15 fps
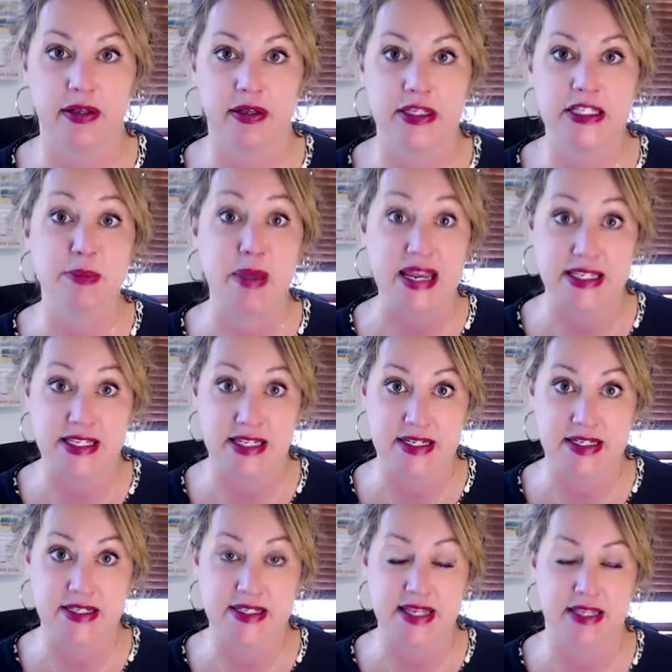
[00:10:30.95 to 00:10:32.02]

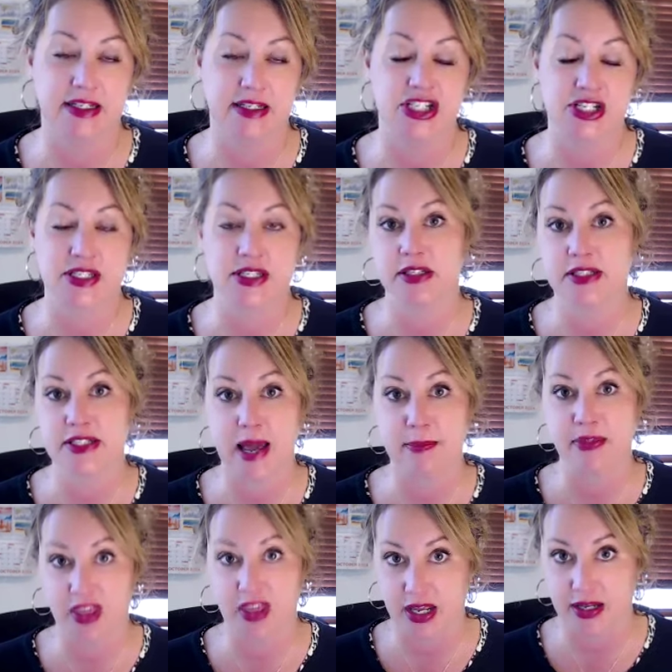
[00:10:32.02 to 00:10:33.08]
spaces and logistical
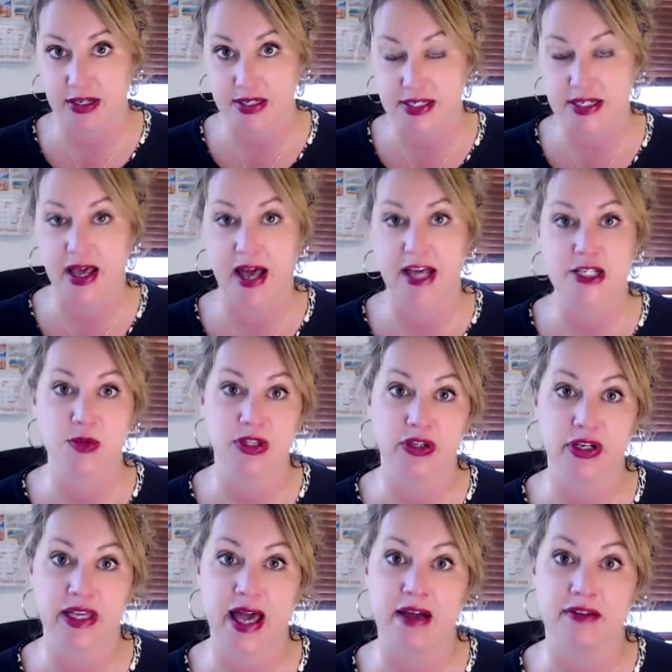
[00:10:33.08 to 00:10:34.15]
type things as we look
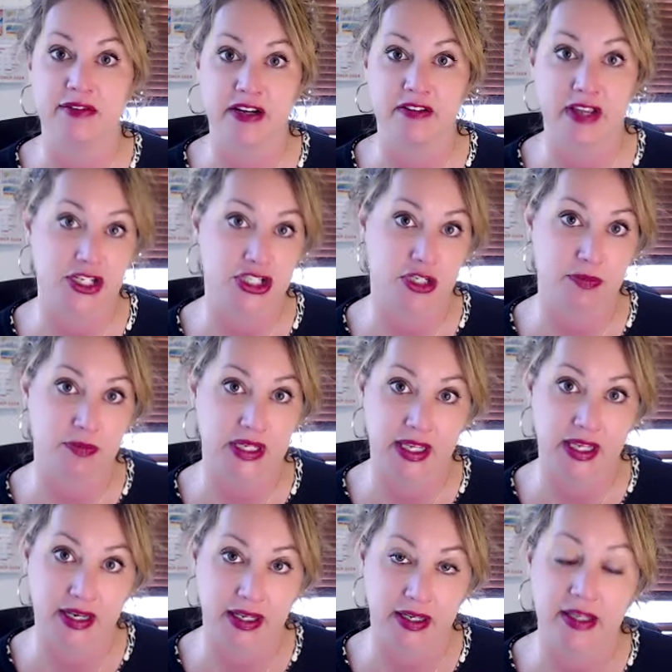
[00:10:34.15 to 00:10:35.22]
at renovation
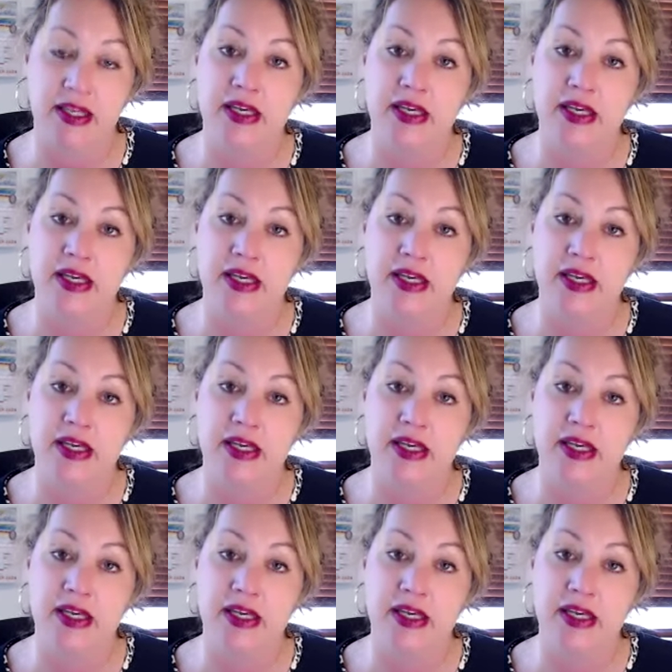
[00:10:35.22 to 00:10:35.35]
beginning